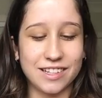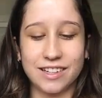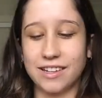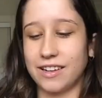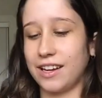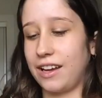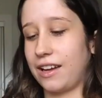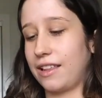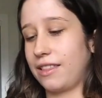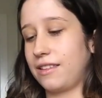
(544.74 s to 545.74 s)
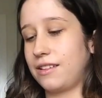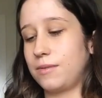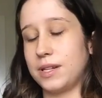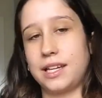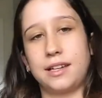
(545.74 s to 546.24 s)
going to go and get a
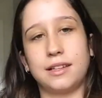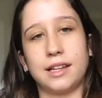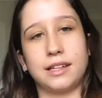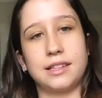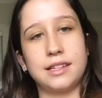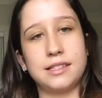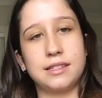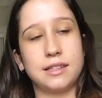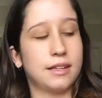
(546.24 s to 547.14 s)
little bit like this